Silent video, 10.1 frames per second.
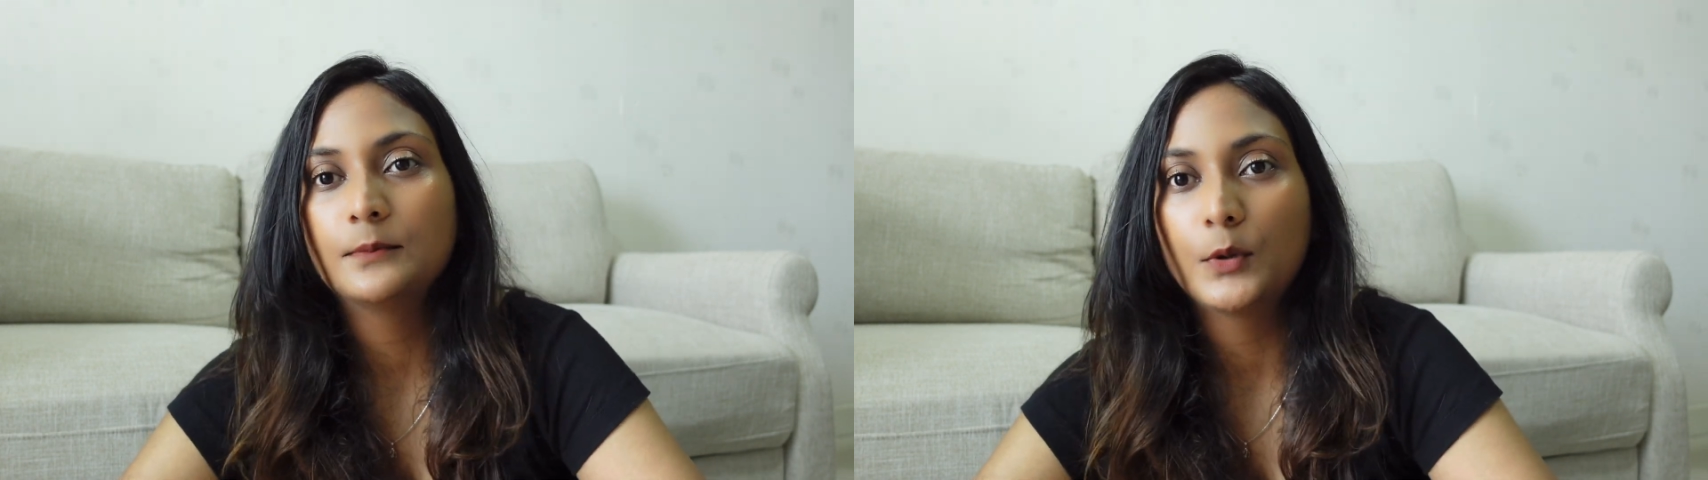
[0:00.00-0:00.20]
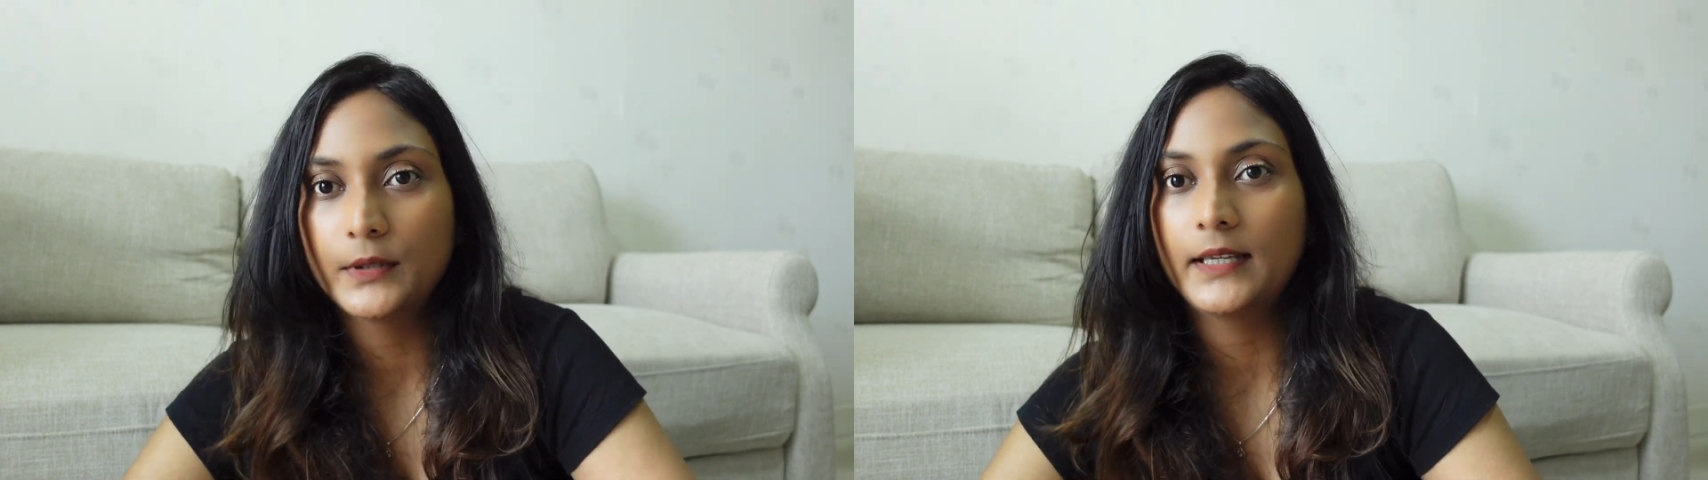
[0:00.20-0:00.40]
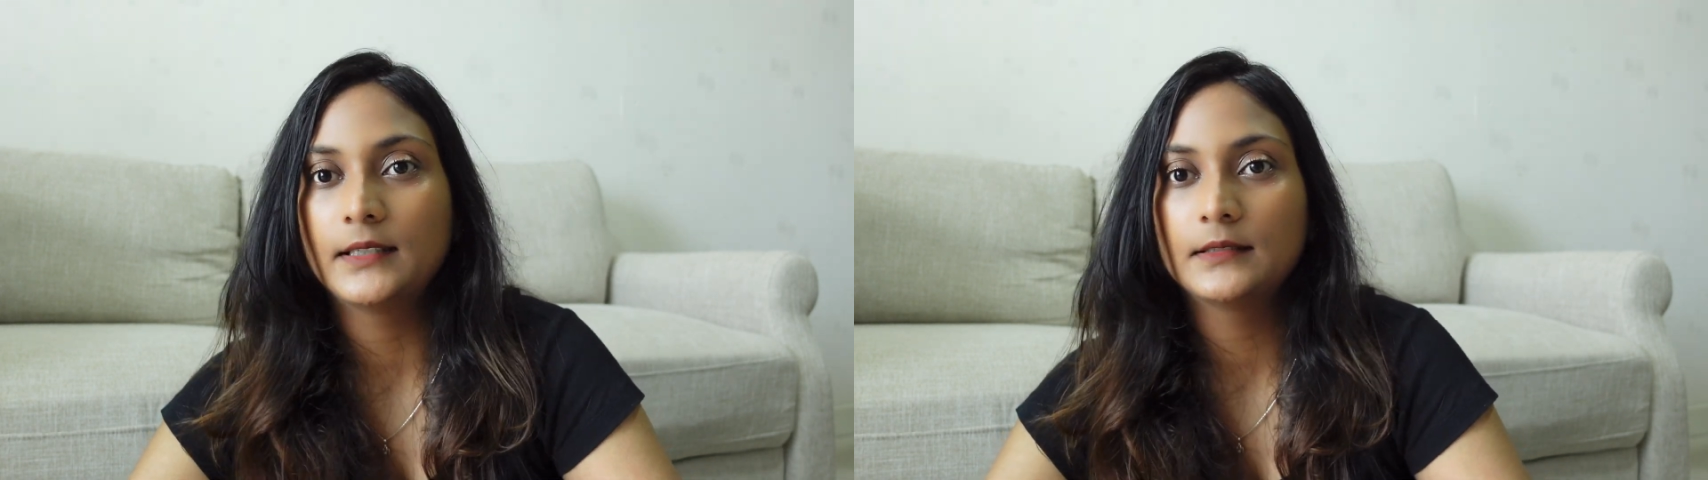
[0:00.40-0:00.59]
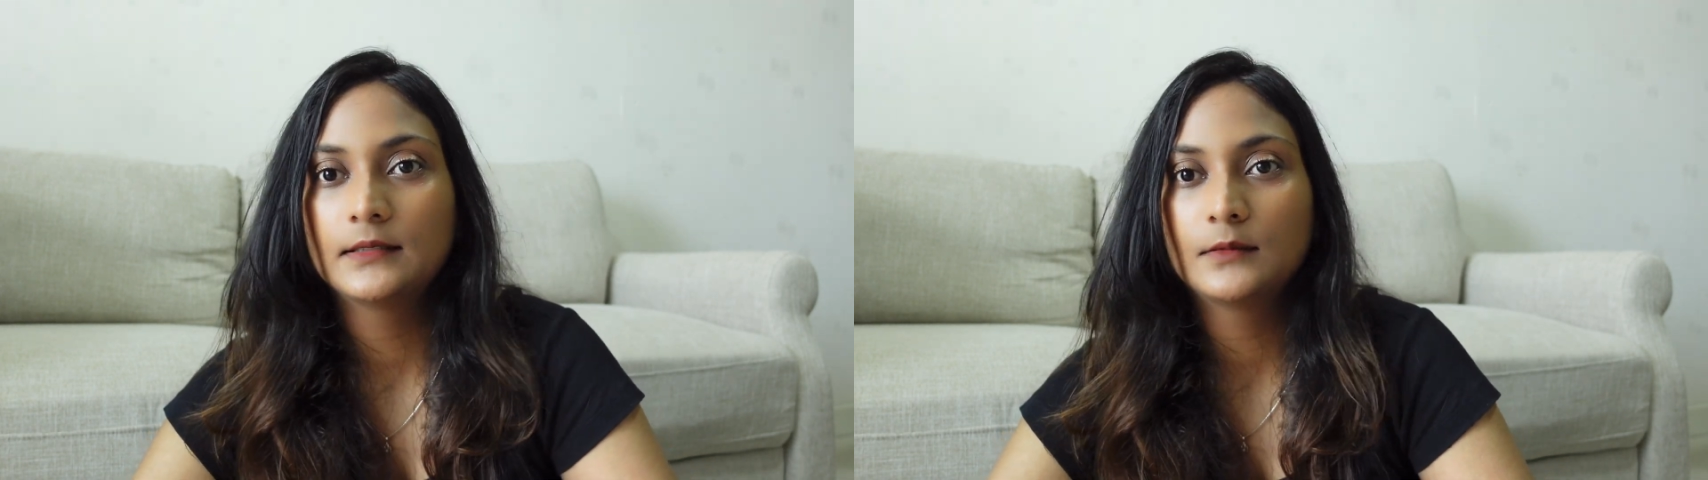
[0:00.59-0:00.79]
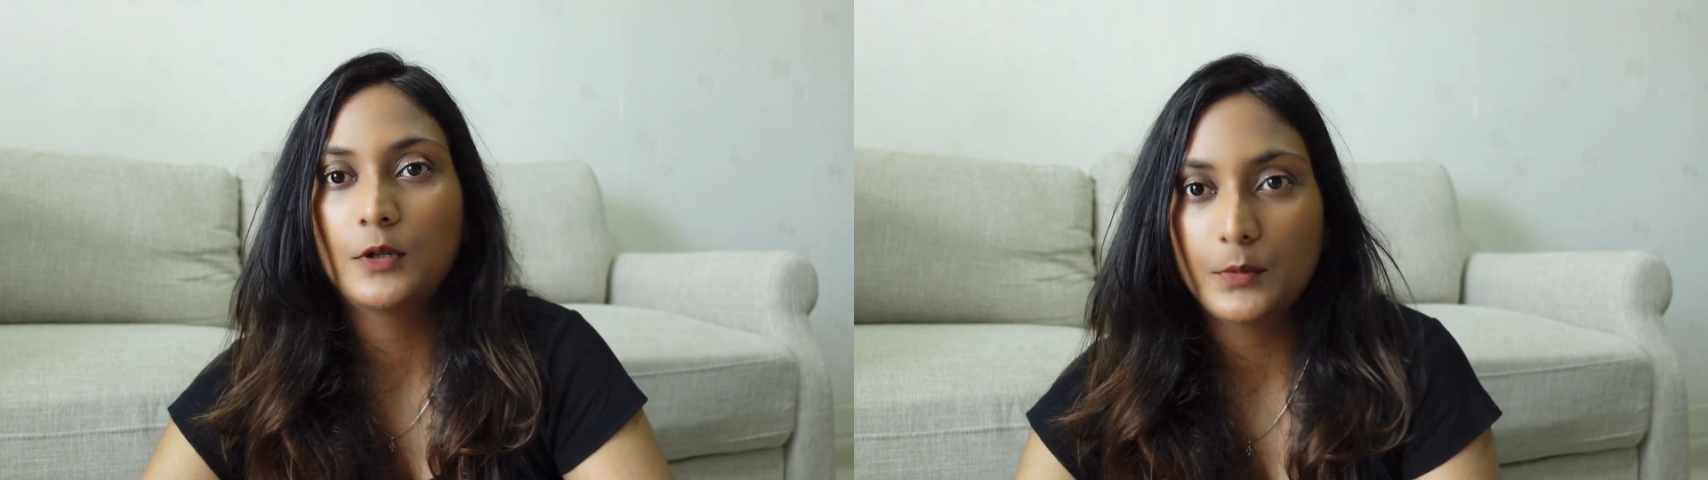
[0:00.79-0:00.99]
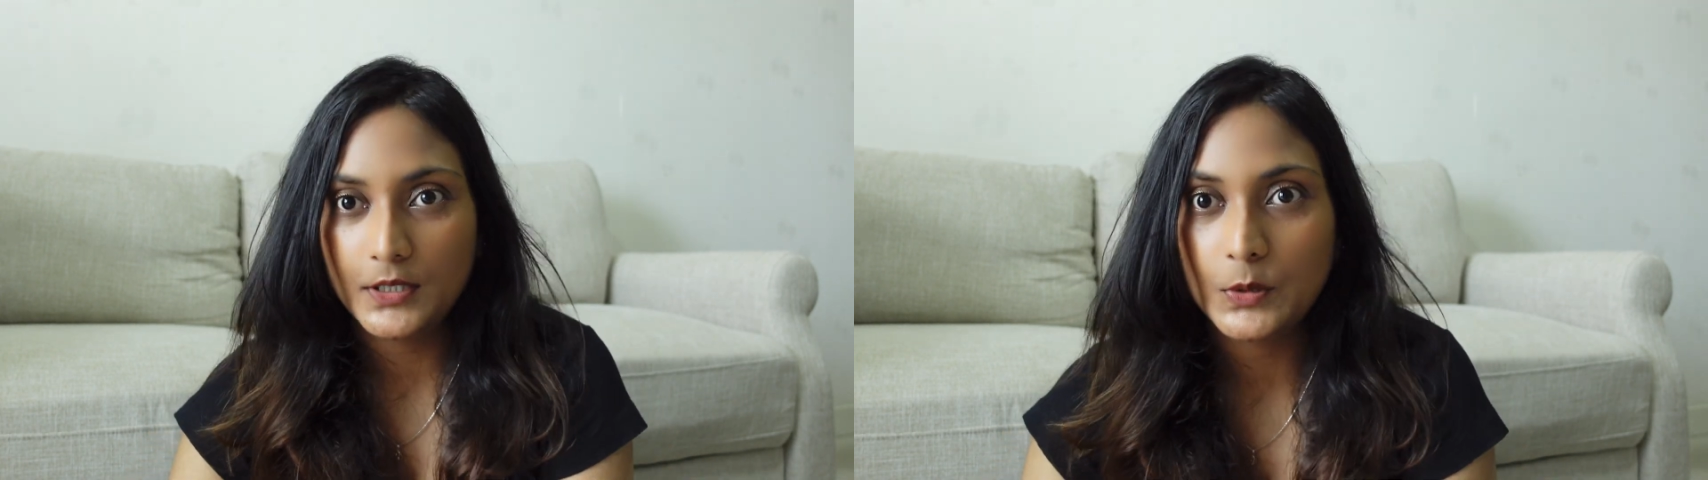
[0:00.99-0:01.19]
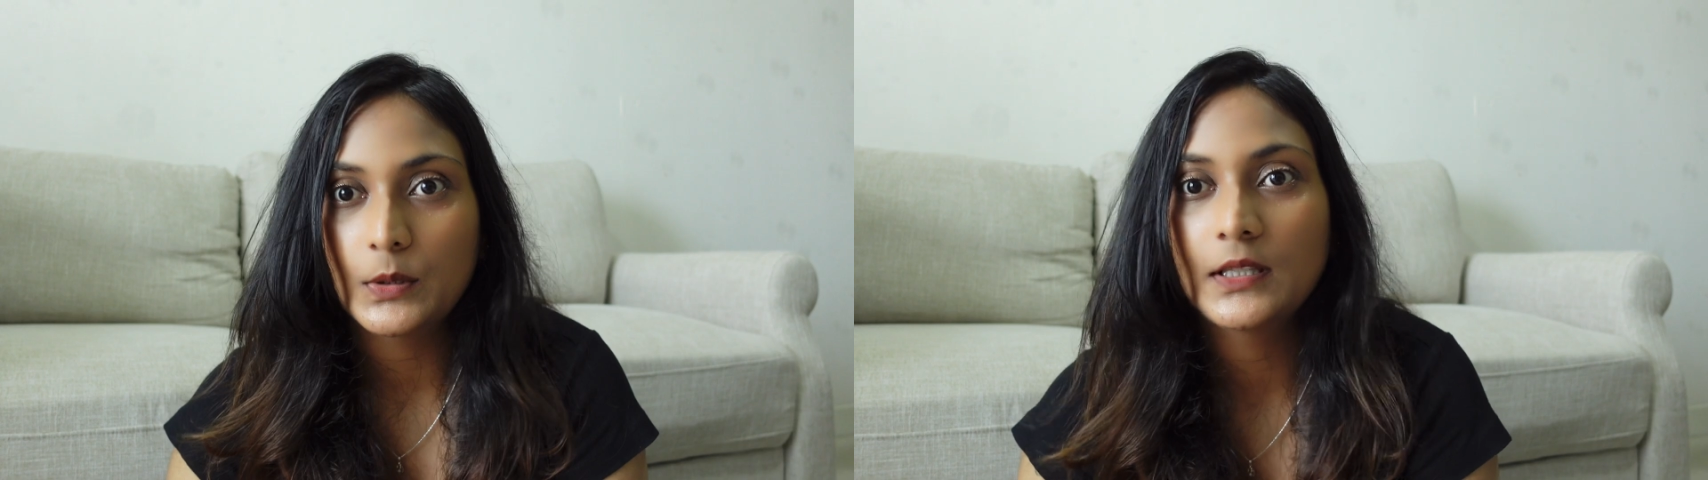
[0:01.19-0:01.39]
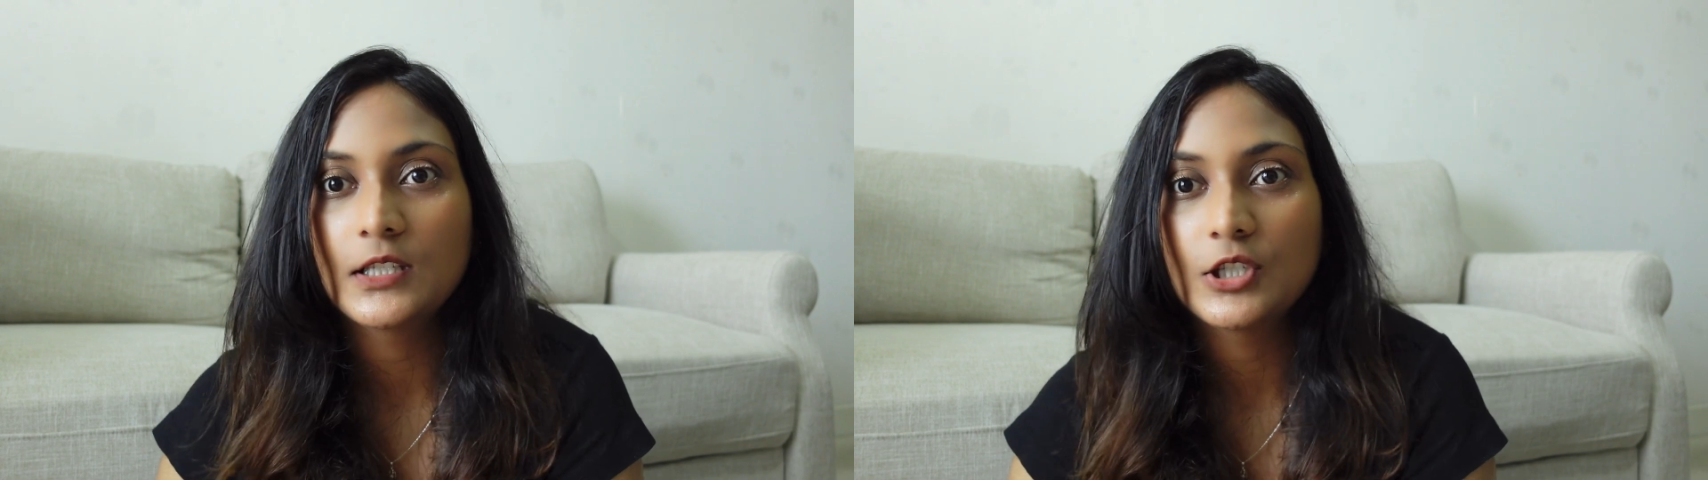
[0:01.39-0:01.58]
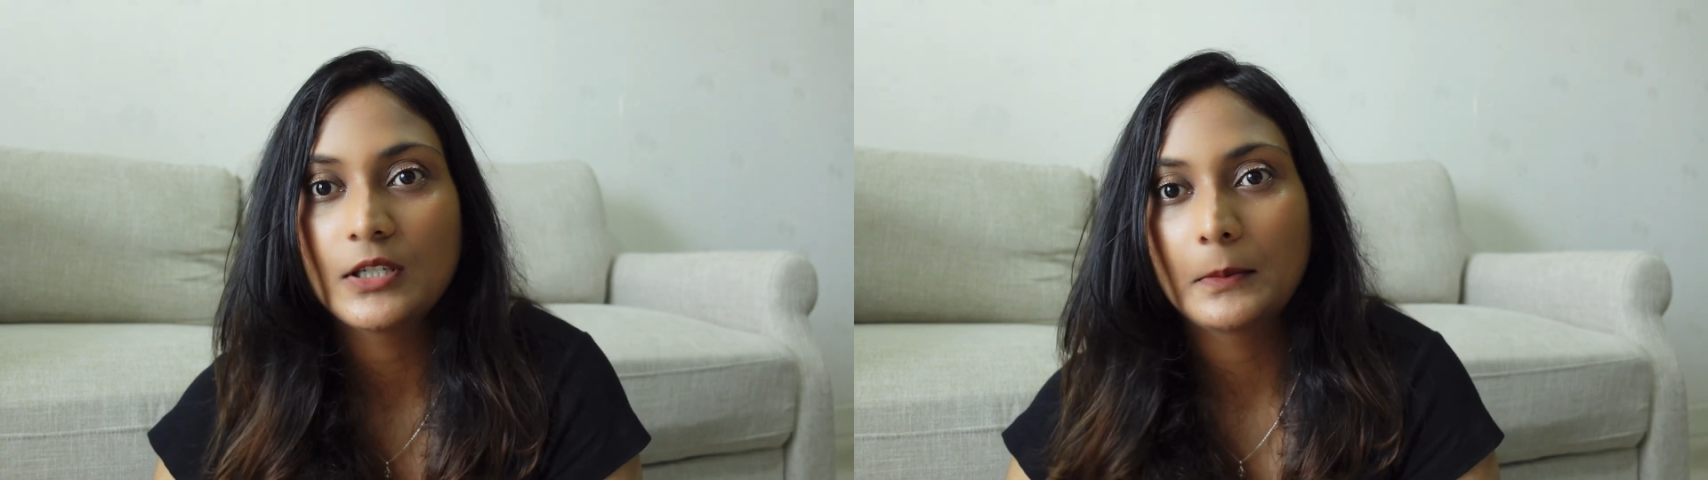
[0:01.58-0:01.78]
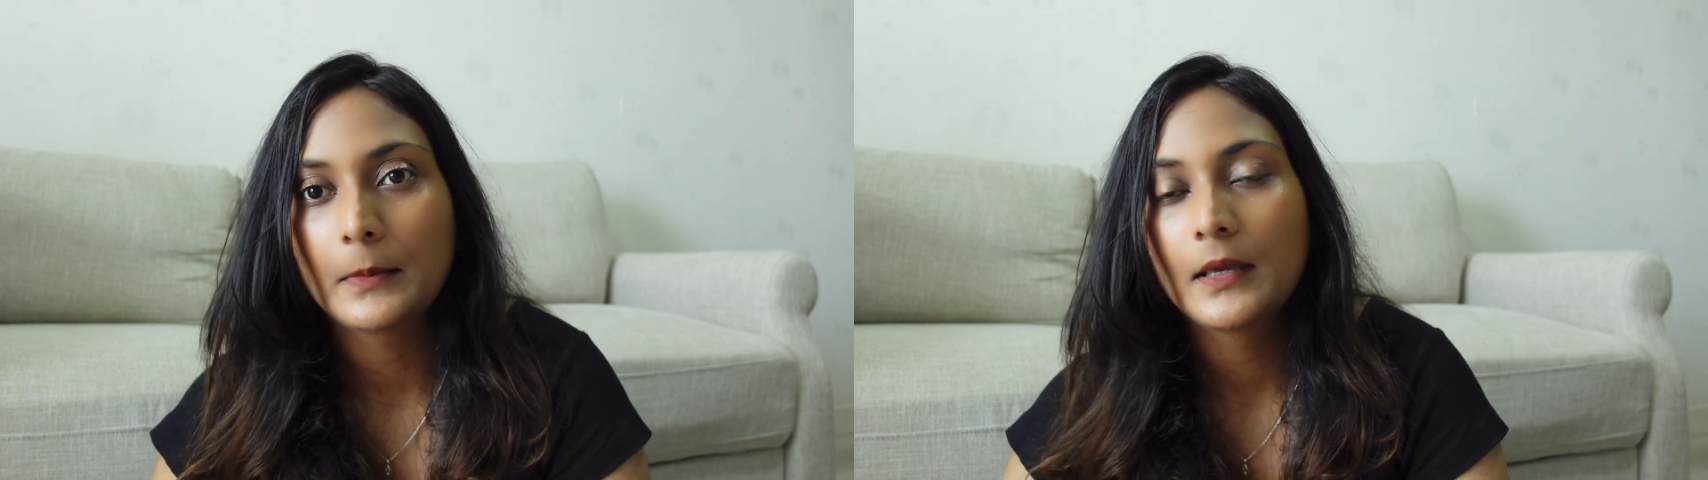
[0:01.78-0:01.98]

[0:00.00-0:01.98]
more than what we do in the gym.